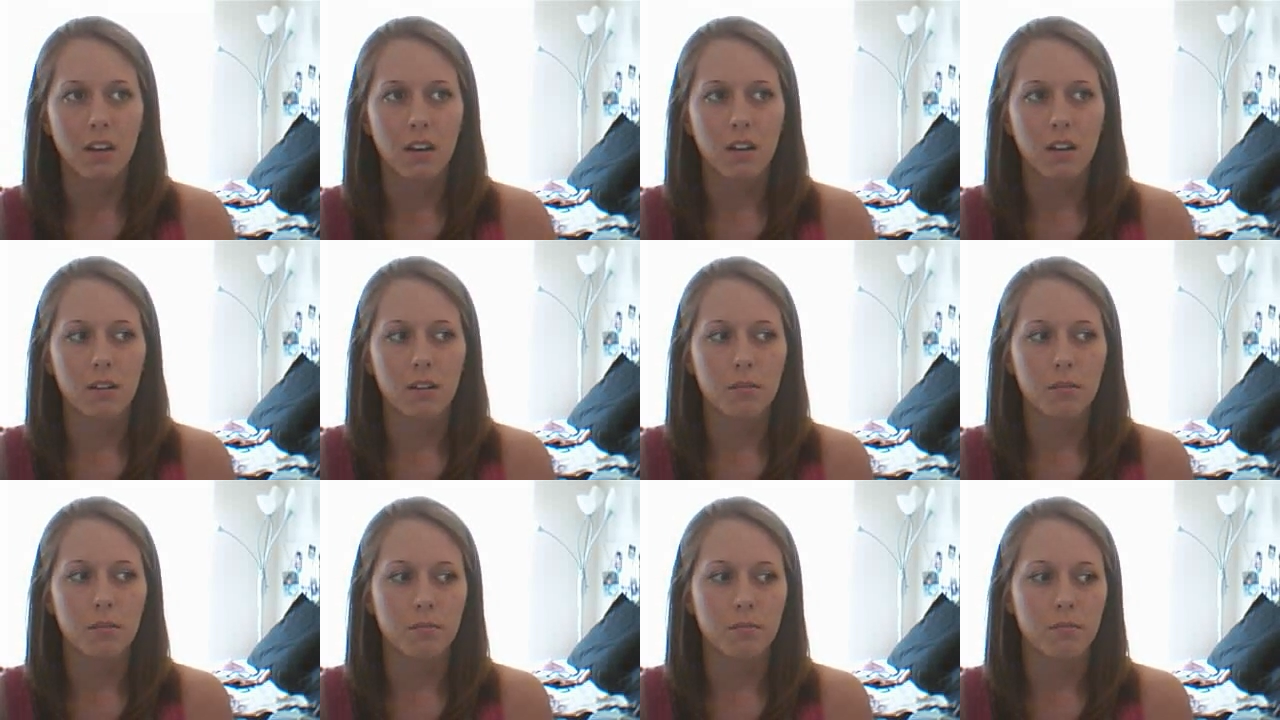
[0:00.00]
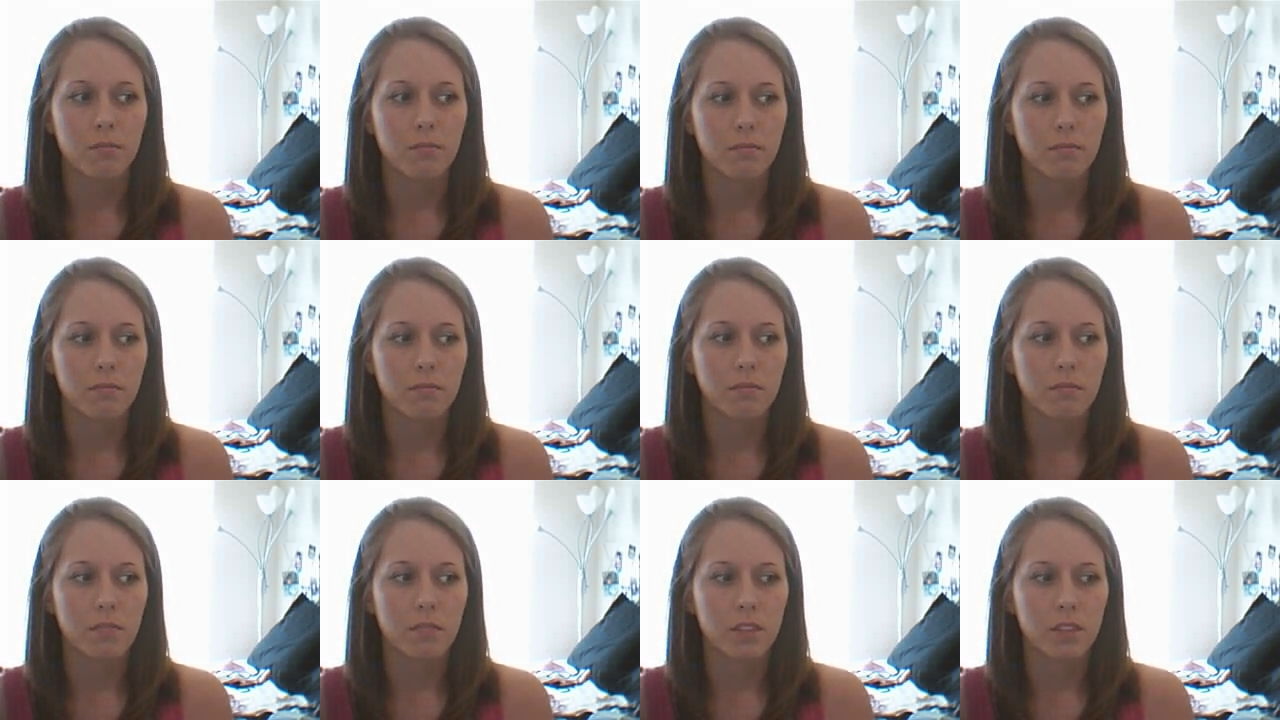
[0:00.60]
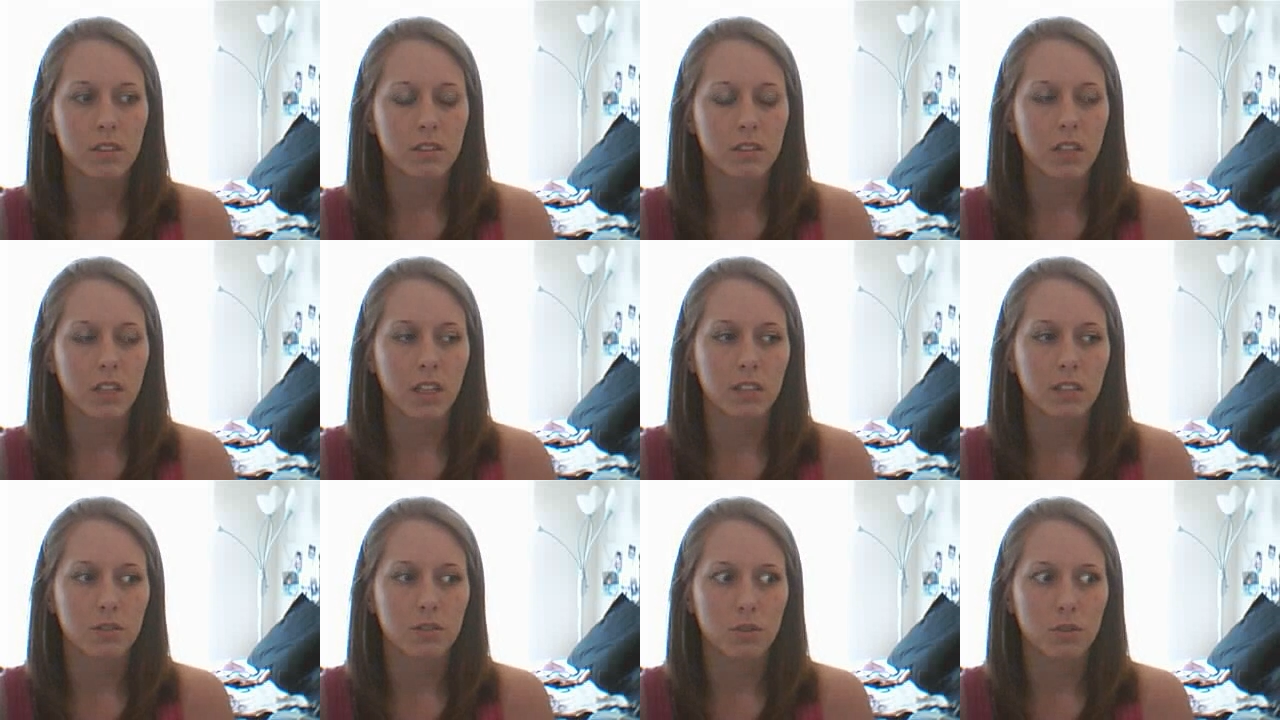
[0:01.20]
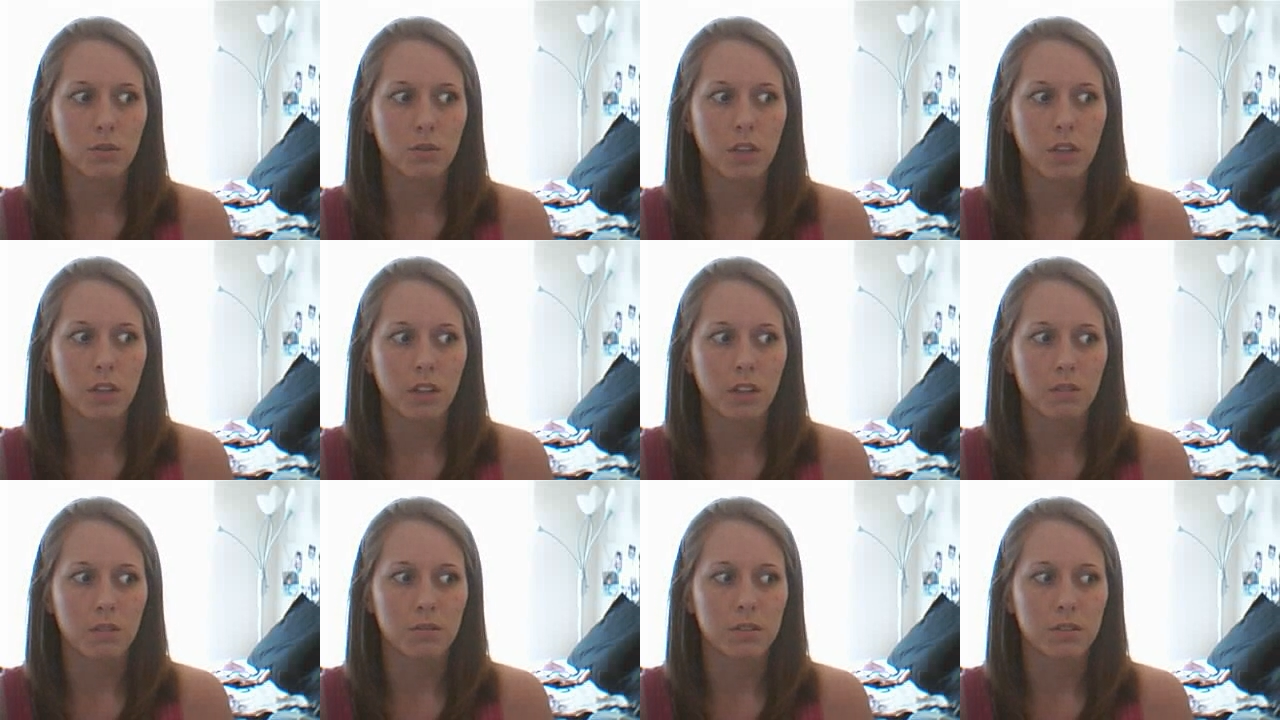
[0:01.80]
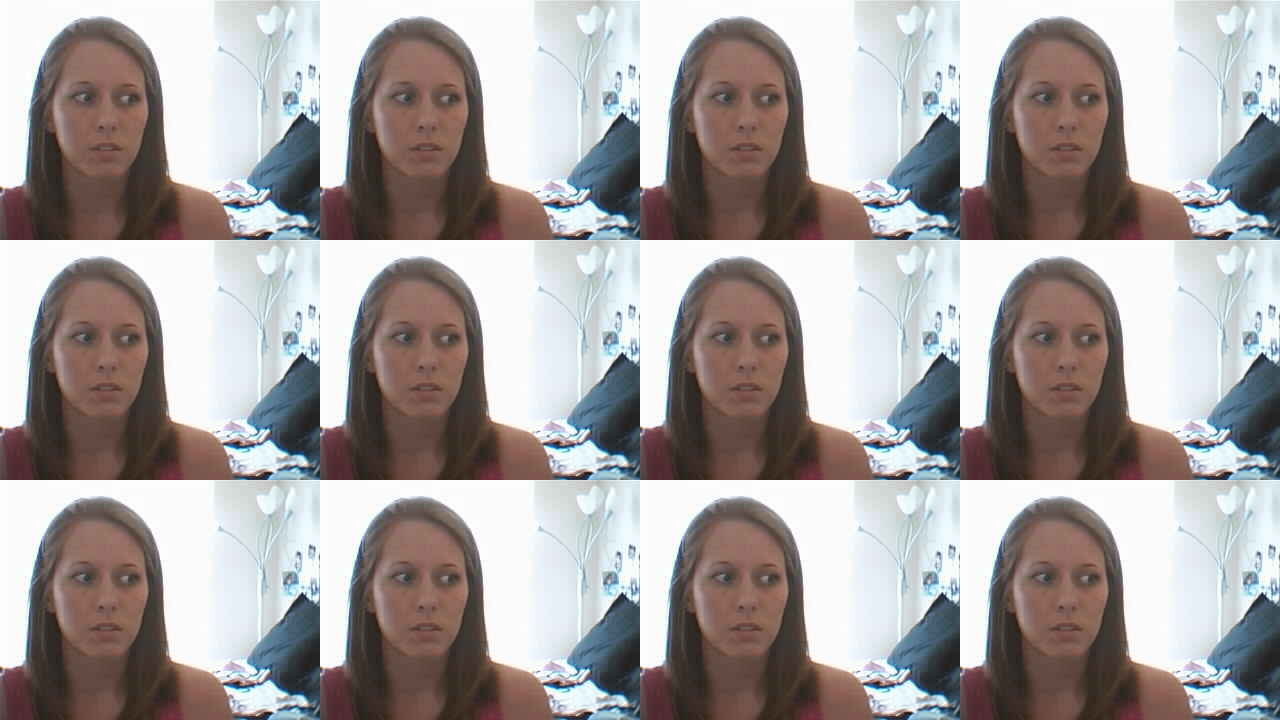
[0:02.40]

It's like school news.